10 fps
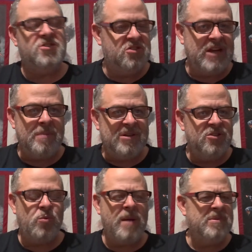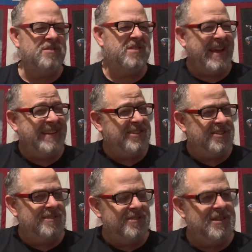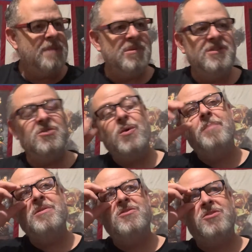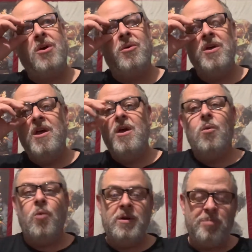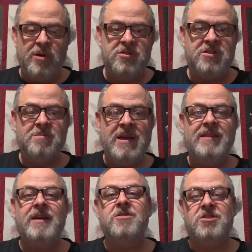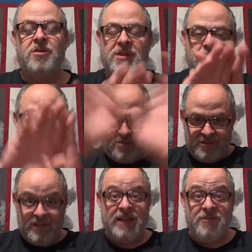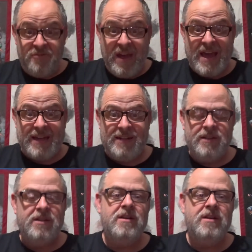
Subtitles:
Japanese weapons, ancient Japanese weapons. So one person made theirs so that it was like a fan.